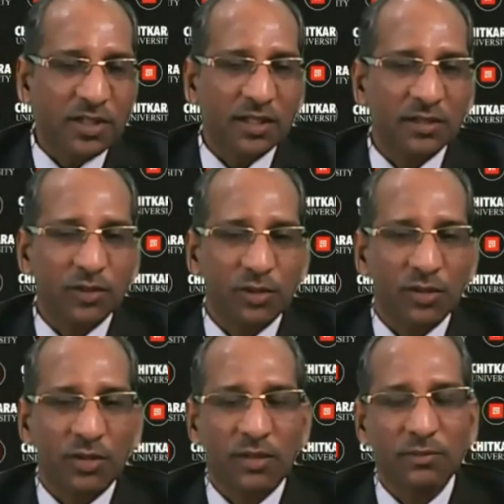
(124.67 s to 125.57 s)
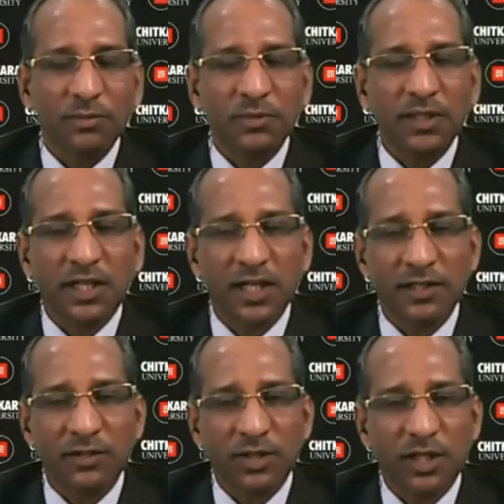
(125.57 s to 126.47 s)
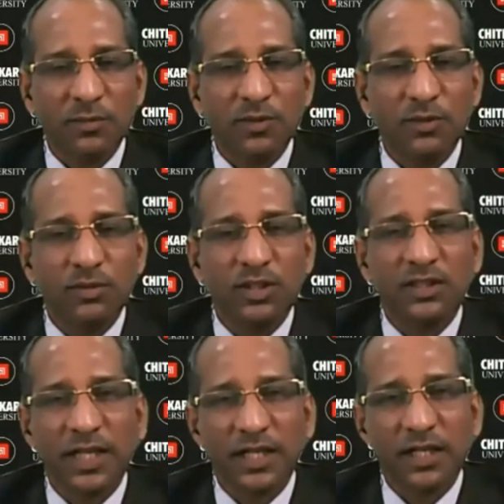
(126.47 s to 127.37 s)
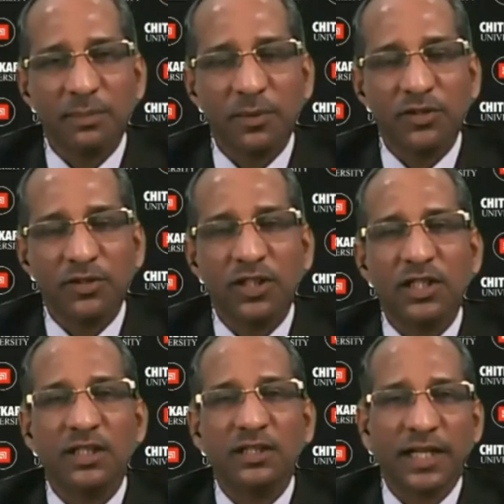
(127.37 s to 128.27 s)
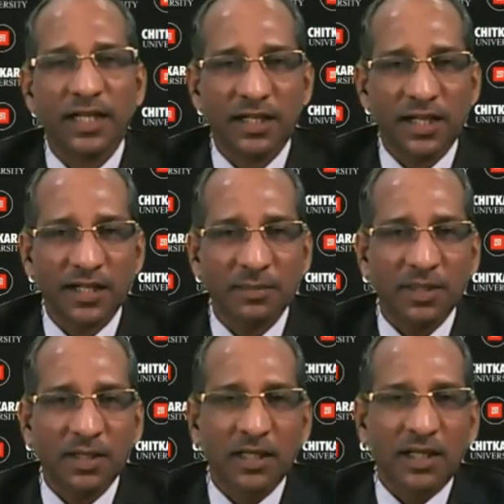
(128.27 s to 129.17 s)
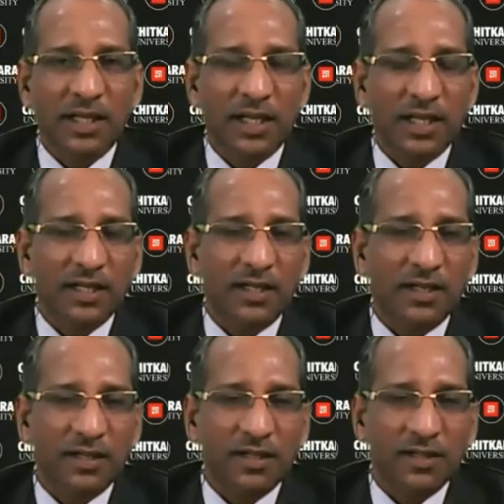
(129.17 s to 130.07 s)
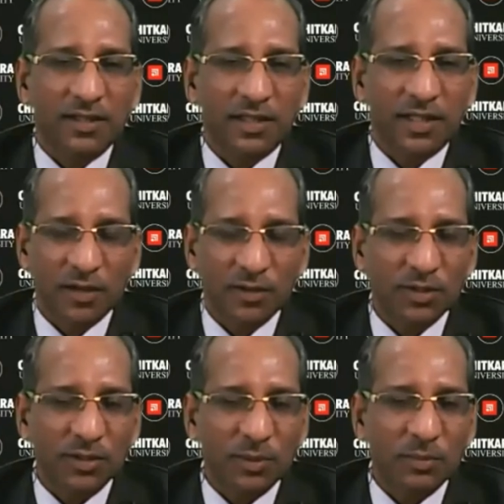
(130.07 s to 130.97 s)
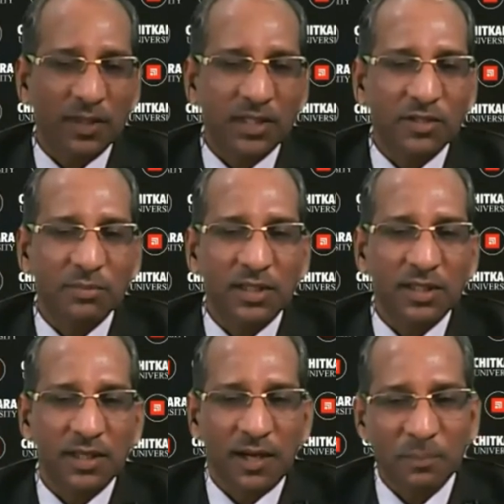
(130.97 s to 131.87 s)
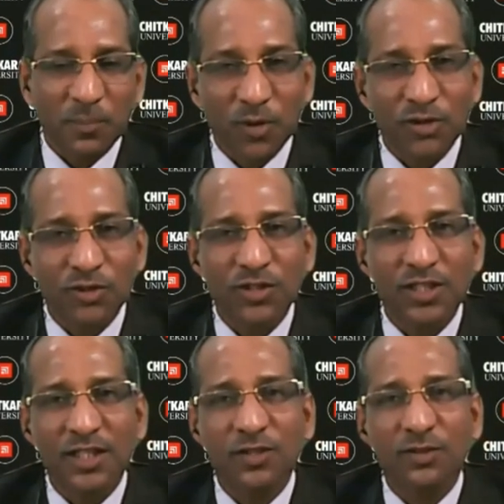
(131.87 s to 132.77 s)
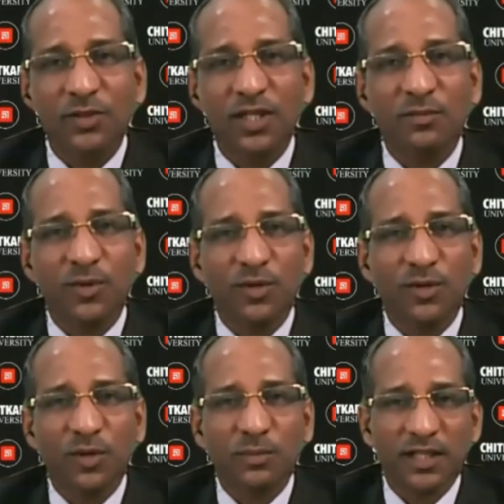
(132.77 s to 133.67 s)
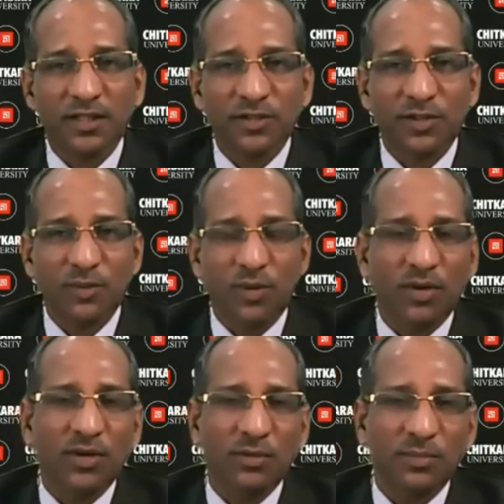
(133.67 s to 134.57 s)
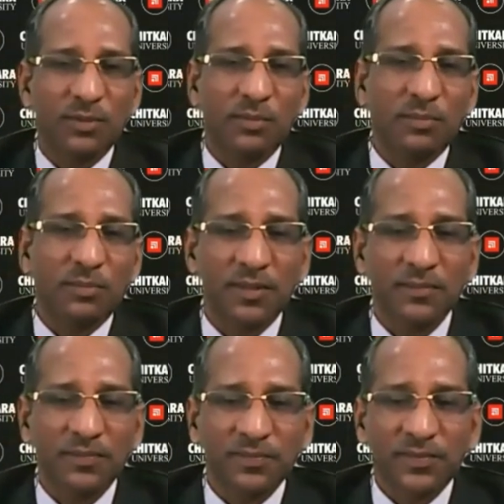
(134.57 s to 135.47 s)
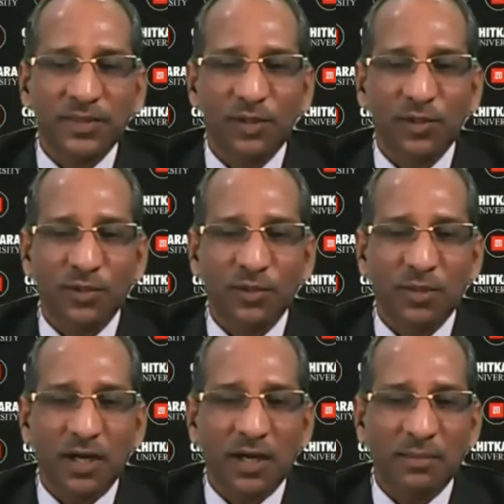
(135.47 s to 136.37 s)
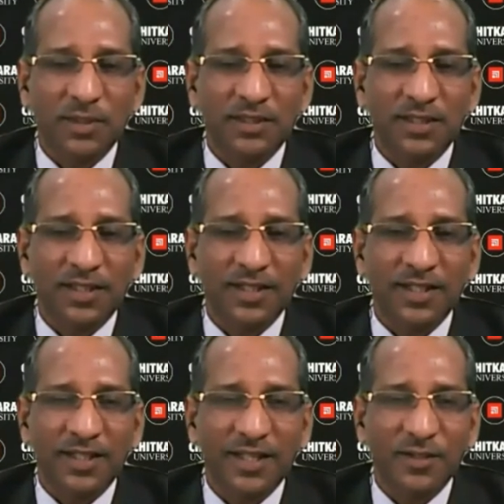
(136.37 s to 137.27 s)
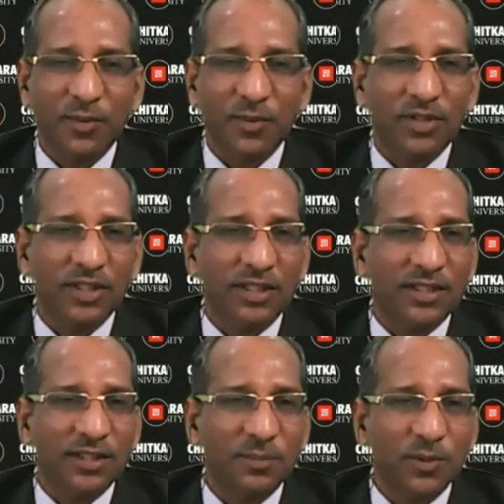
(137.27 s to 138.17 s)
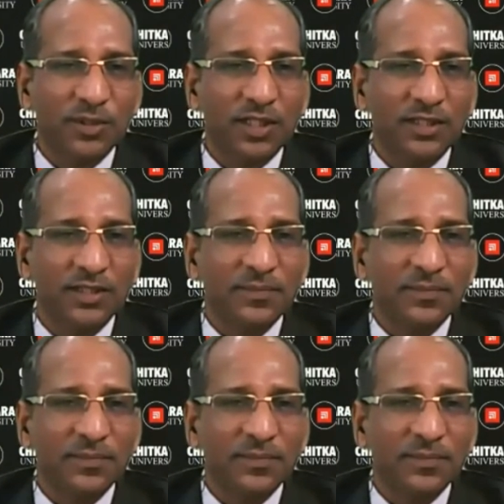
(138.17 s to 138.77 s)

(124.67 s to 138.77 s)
uh, so we will try to give you the second opportunity, second time. And uh, now you people give me the opportunity to give vote of thanks to all of you people, those who are basically involved in this process.